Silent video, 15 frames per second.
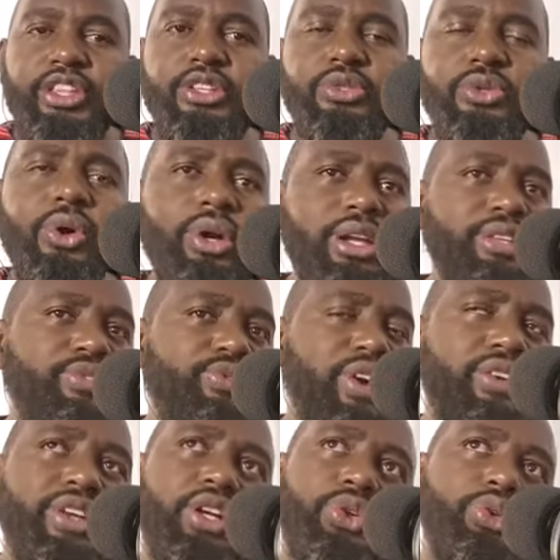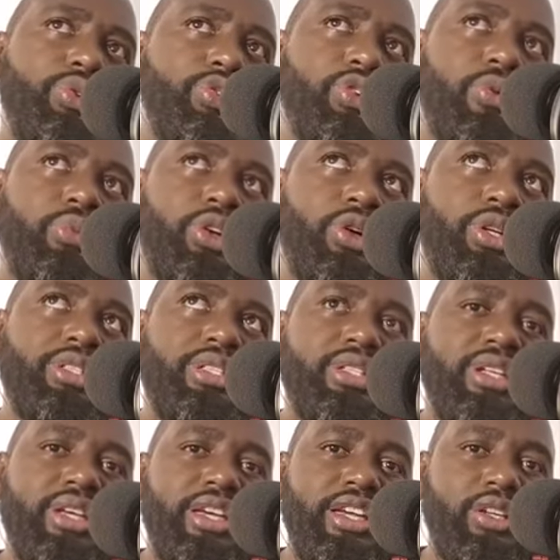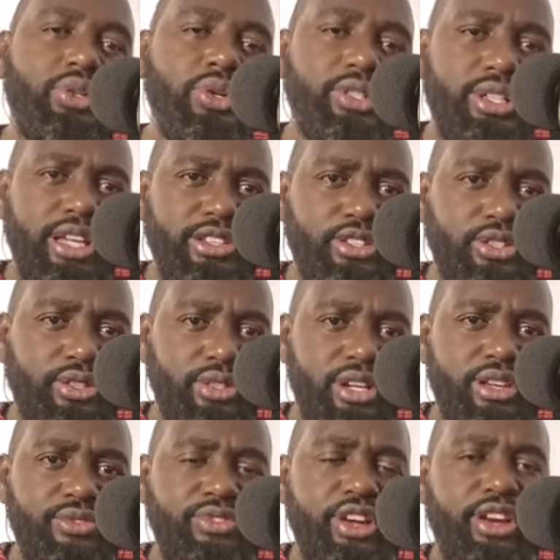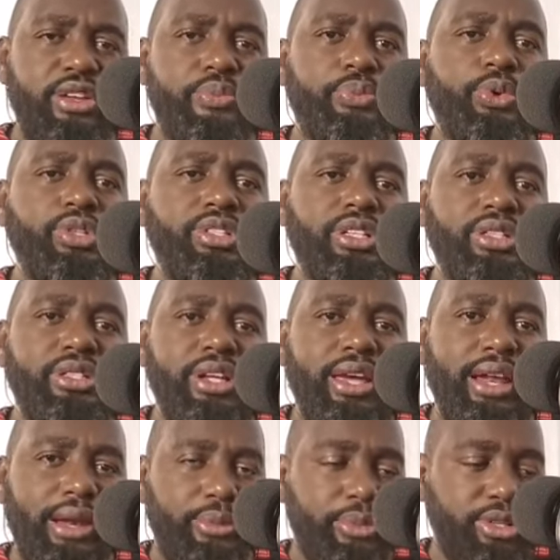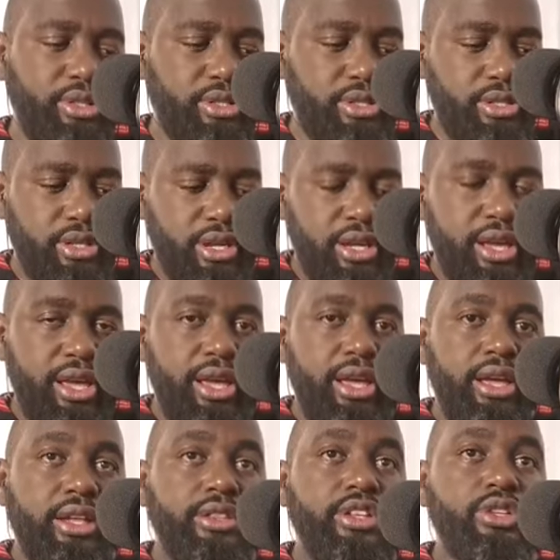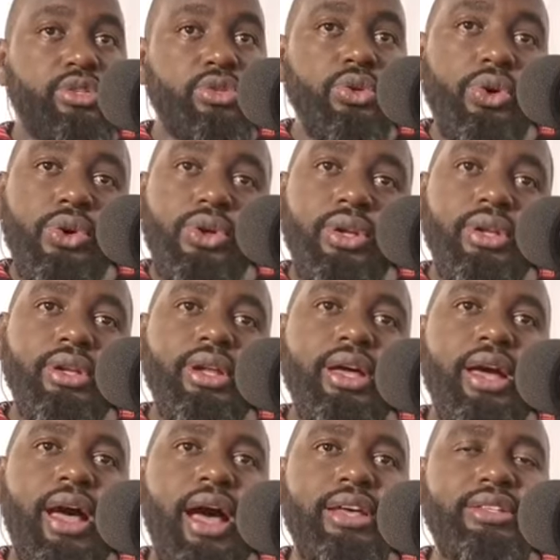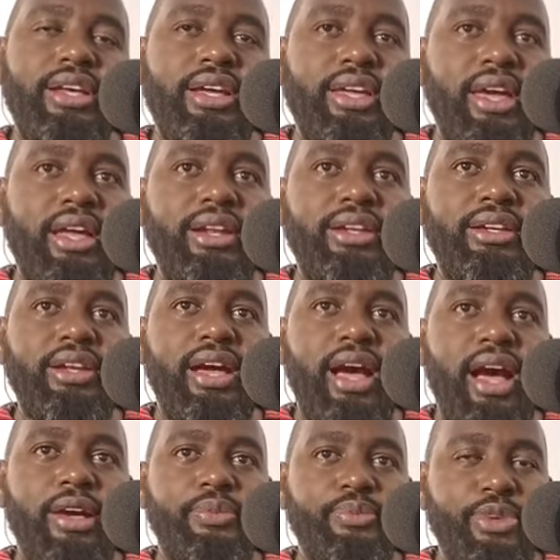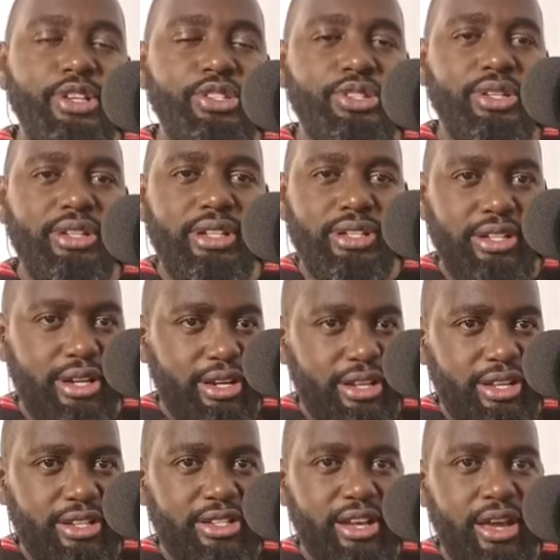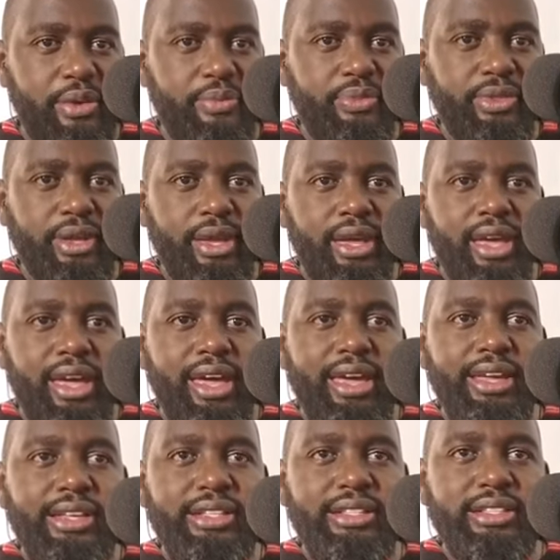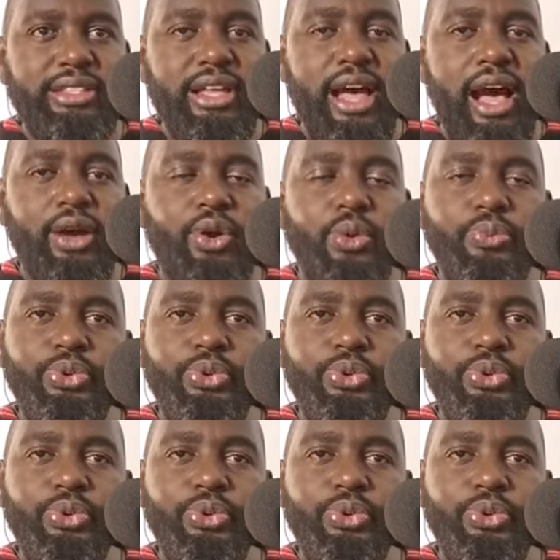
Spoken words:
The soul is very crucial because it contains three very important elements. The soul, as again I mentioned it in another time, is a